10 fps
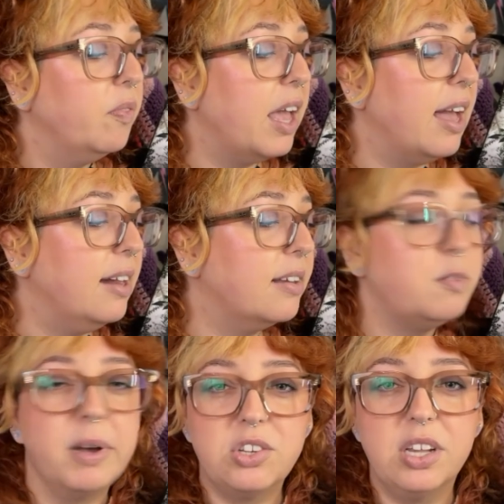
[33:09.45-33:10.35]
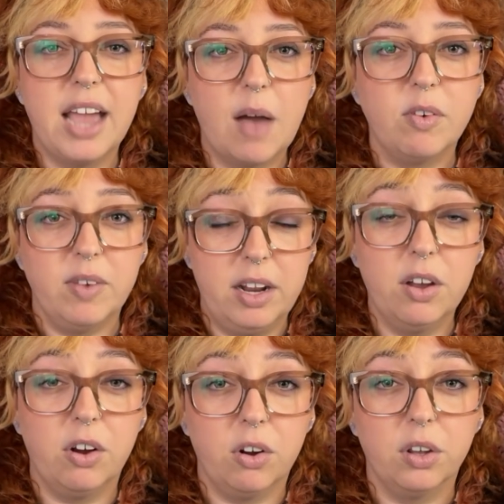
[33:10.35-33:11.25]
And especially after reading
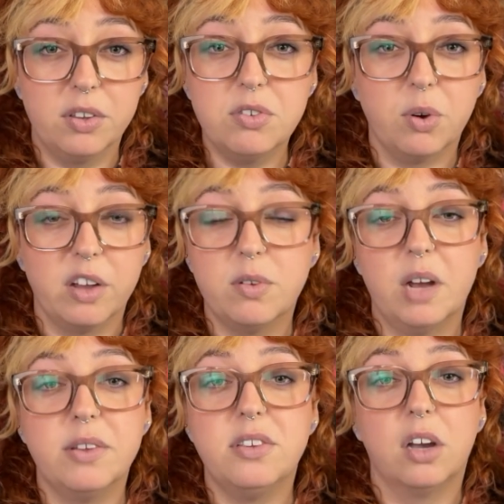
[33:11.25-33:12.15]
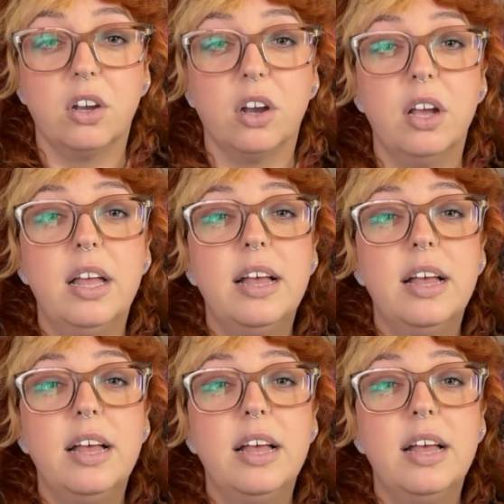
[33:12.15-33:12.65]
her early stories when I was younger,